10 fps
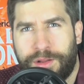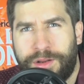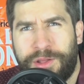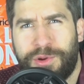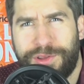
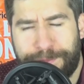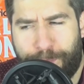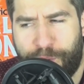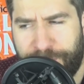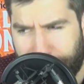Now, there is a
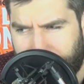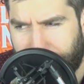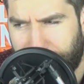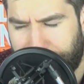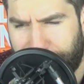point in
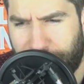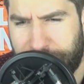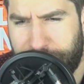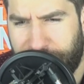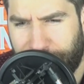there, if you
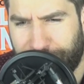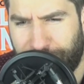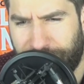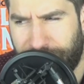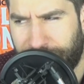can make it
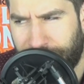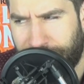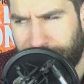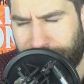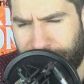through the
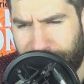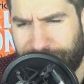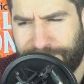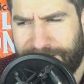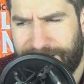very
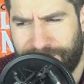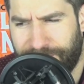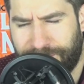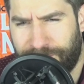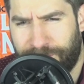sad
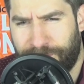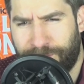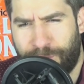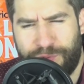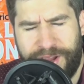and
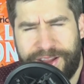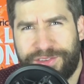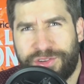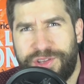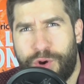
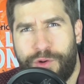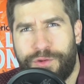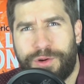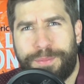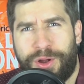grotesquely
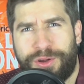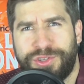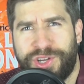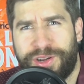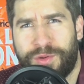
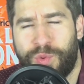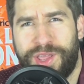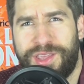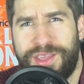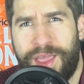over-apologetic
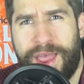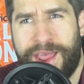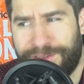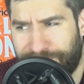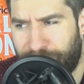way he
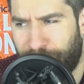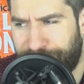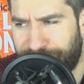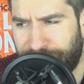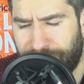asked the
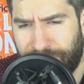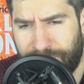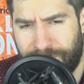question.